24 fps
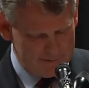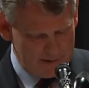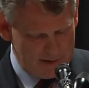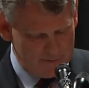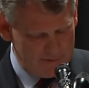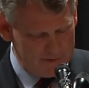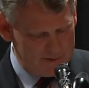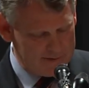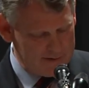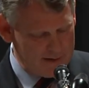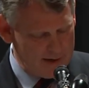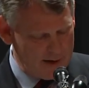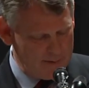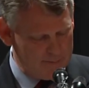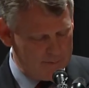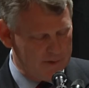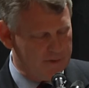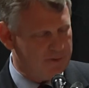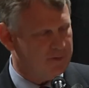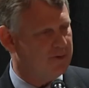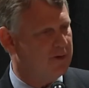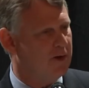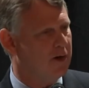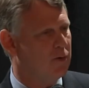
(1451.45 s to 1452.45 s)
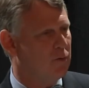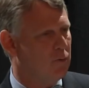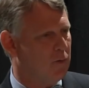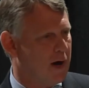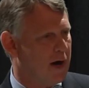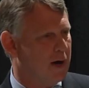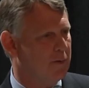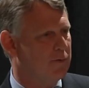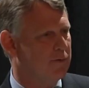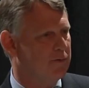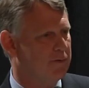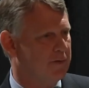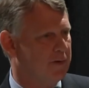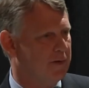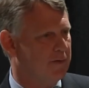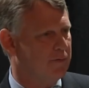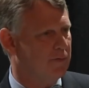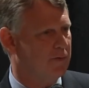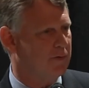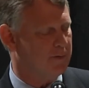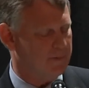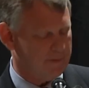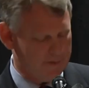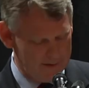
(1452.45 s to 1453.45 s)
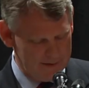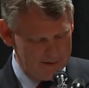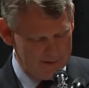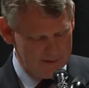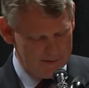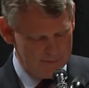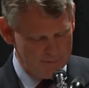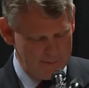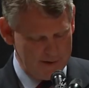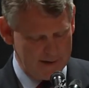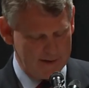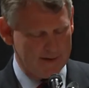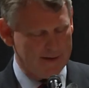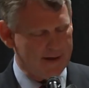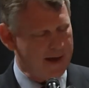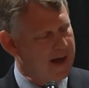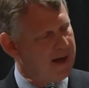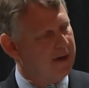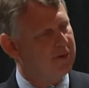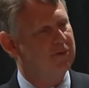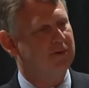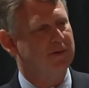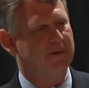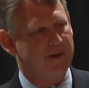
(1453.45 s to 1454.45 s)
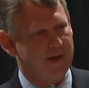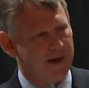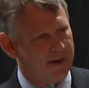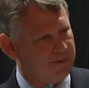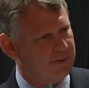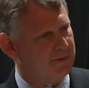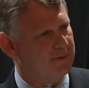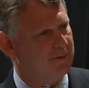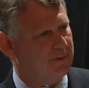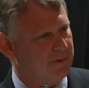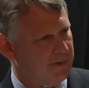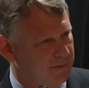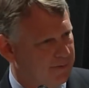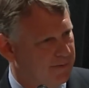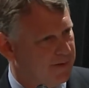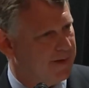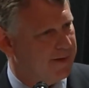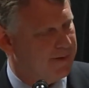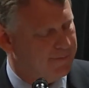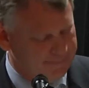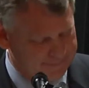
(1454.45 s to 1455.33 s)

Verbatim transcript: every time this young wide receiver made a catch on national TV.